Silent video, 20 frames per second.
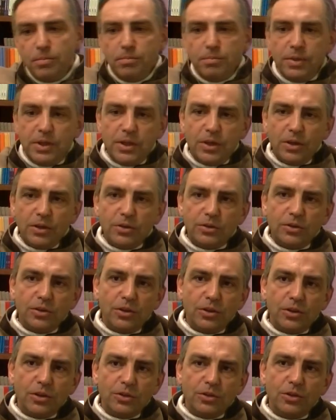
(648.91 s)
beyond
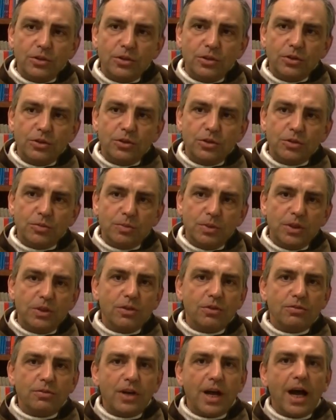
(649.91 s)
the, the, the, speed
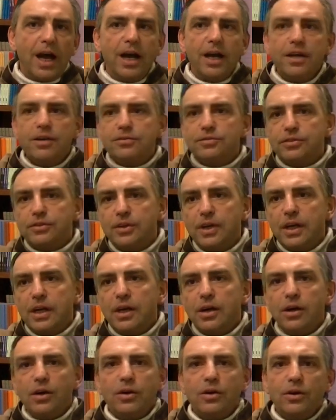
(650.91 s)
of
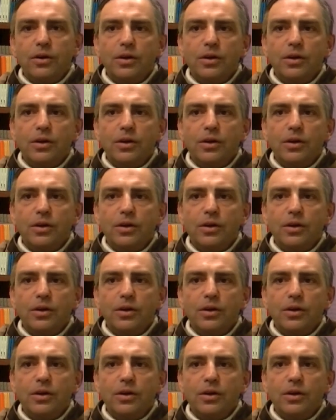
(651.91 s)
life uh,